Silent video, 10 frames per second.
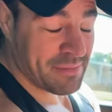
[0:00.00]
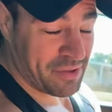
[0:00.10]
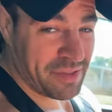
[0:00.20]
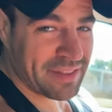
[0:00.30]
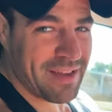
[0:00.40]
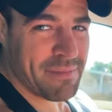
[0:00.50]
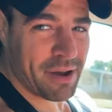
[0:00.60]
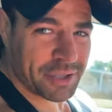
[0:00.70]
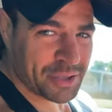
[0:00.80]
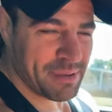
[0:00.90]
you think they have
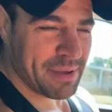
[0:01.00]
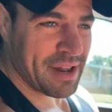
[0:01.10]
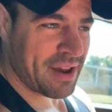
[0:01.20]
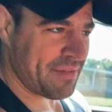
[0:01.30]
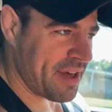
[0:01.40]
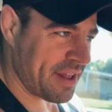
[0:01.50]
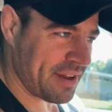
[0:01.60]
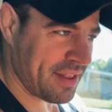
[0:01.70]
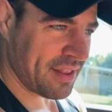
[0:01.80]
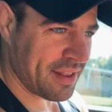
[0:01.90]
better treatment than a vet?
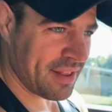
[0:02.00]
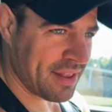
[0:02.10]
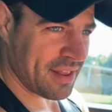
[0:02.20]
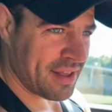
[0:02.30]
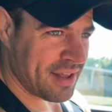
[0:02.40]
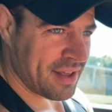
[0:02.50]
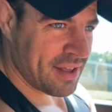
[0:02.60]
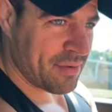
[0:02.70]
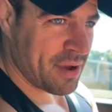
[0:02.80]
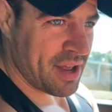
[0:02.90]

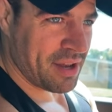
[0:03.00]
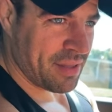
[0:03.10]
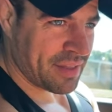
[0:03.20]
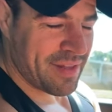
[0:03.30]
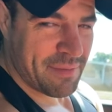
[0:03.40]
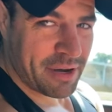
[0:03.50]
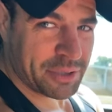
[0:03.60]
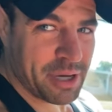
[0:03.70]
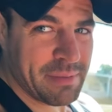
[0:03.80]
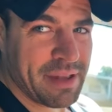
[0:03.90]
Right? Do you think they have better
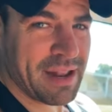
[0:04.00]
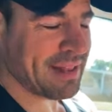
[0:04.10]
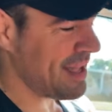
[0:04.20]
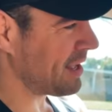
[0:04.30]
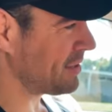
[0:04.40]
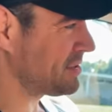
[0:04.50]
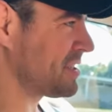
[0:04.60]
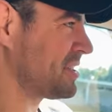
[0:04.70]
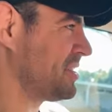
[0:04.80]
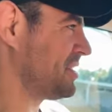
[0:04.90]
treatment? Doctors,
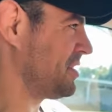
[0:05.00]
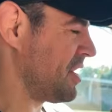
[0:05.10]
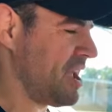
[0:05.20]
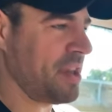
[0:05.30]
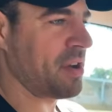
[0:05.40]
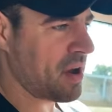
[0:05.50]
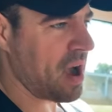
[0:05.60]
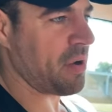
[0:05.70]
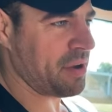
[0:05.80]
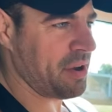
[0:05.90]
it's just you're in, you're
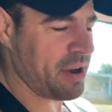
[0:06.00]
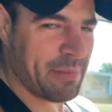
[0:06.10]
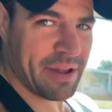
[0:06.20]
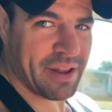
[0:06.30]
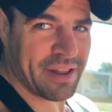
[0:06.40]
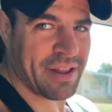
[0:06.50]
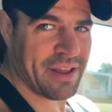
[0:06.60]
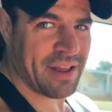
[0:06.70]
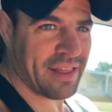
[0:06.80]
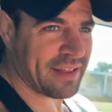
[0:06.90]
out. You know what I mean?
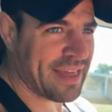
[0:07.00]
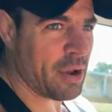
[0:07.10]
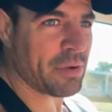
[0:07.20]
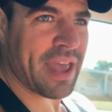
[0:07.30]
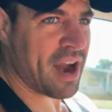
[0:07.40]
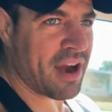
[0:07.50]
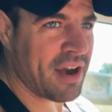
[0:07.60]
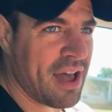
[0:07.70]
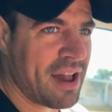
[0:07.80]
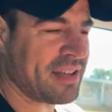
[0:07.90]
Like, they don't
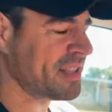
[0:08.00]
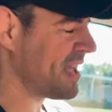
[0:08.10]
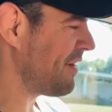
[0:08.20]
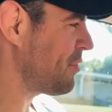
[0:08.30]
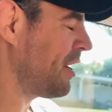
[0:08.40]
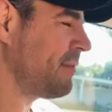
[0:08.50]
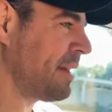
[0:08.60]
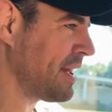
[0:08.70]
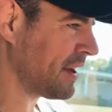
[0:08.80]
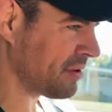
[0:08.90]
care, honestly. I've gone to
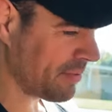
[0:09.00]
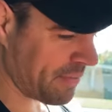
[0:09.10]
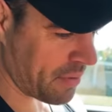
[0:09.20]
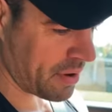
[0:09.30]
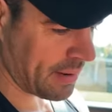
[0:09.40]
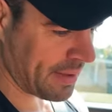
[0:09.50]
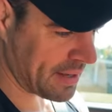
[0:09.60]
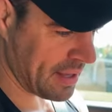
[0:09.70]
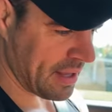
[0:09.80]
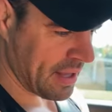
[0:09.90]
my doctor before and I'm like,
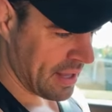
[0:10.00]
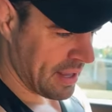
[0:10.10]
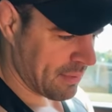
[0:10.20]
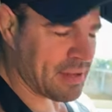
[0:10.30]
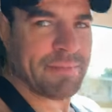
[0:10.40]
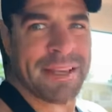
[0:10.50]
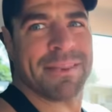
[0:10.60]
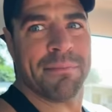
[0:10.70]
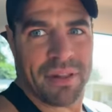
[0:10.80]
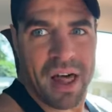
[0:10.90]
when I was
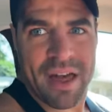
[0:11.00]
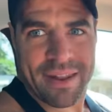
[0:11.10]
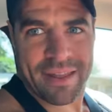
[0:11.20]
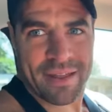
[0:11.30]
pissing blood.